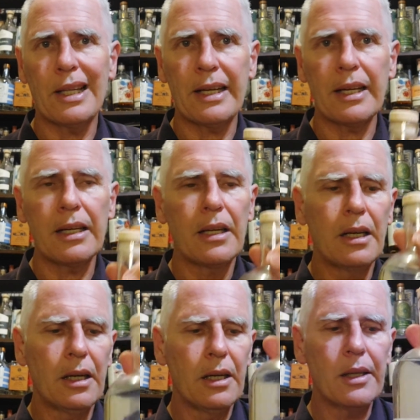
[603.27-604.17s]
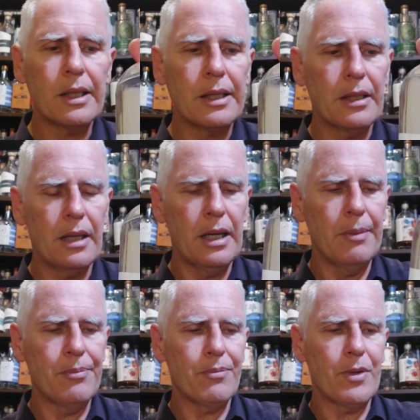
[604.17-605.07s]
clucking. Okay,
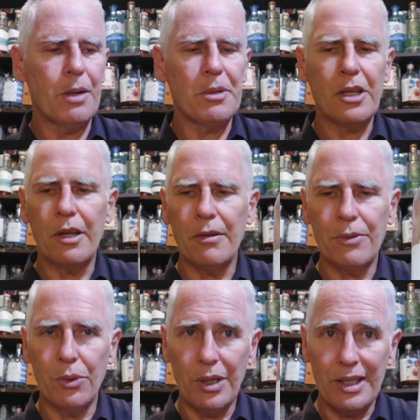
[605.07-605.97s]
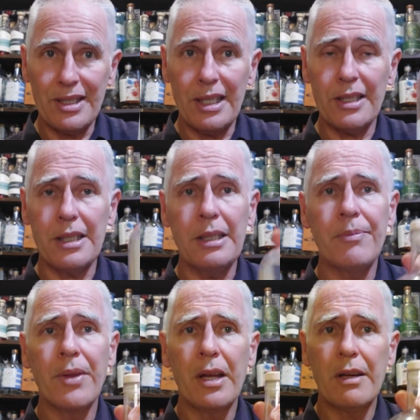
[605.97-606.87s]
um, I'm going to go for Insanity
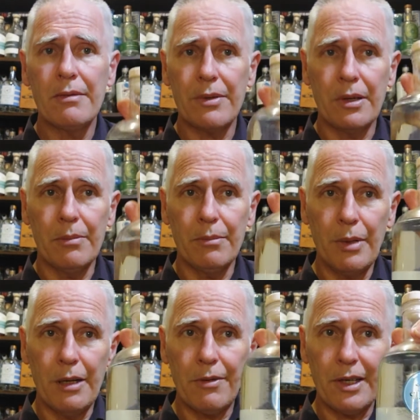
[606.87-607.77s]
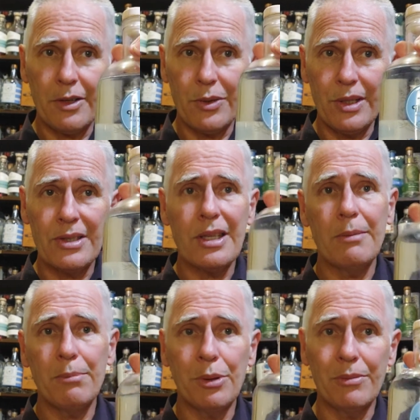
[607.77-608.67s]
from my friend Chris
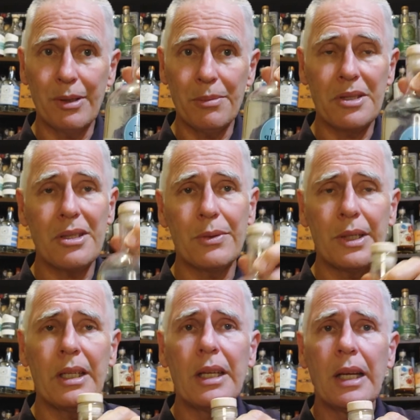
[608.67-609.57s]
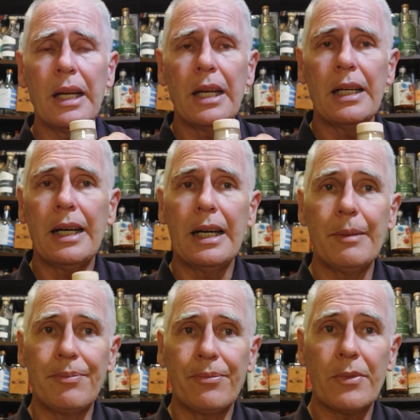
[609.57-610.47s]
at Port Phillip Distillery.
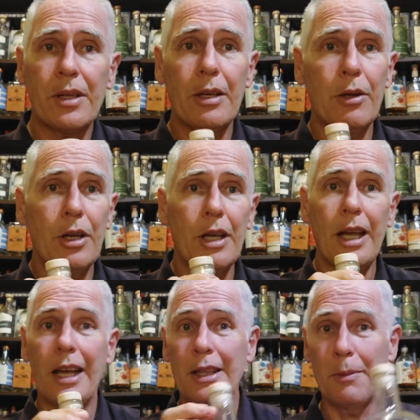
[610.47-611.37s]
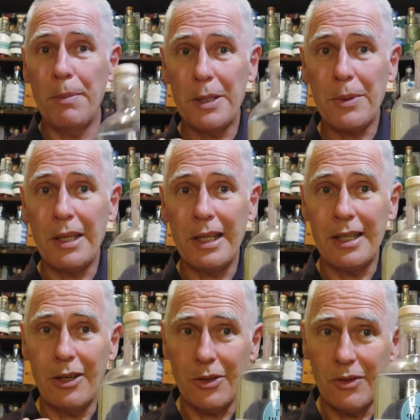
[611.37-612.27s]
Um, and the best way to
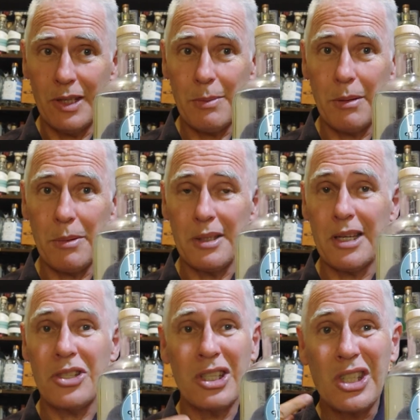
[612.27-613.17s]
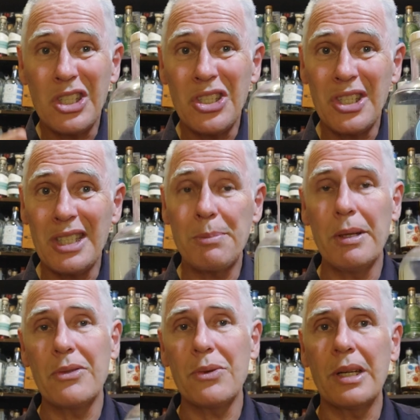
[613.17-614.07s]
get hold of this baby is actually the gin
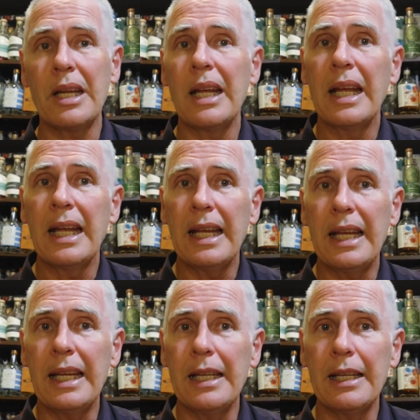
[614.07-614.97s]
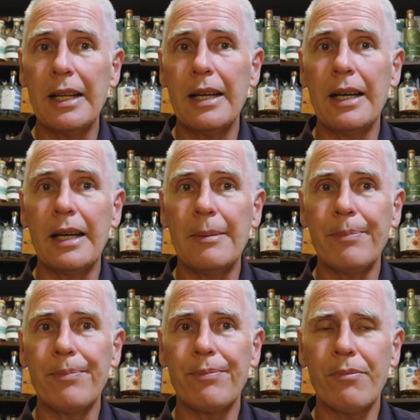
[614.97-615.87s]
dispensary in
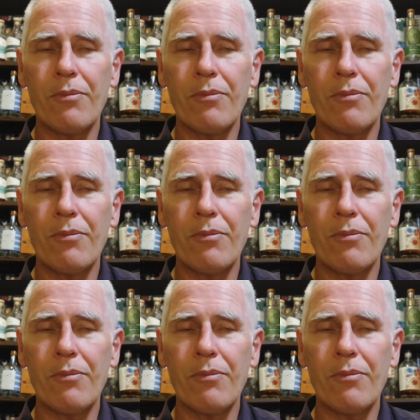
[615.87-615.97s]
um,